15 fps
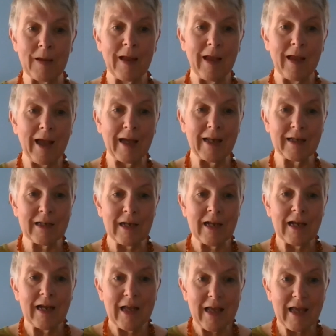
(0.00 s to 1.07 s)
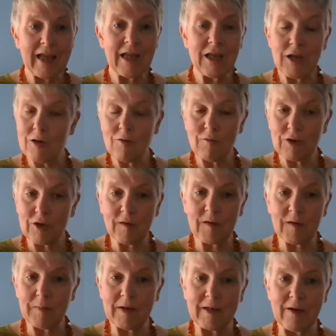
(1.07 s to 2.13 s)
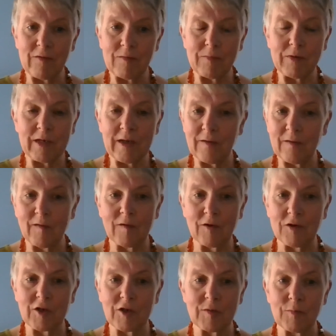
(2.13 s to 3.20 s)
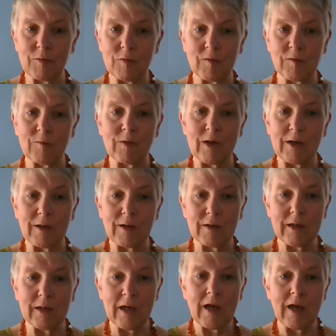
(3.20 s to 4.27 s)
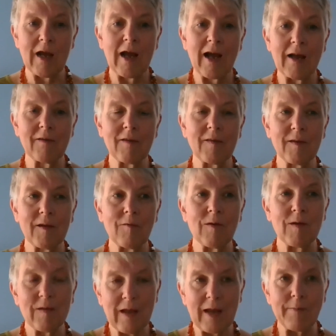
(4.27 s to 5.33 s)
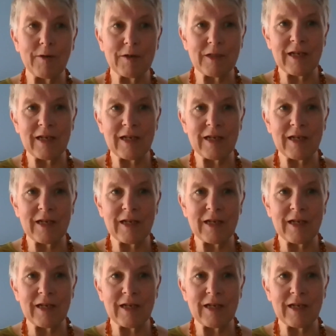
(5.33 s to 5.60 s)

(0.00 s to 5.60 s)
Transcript: And he knew just about everybody in the Scottish sports world, and so was able to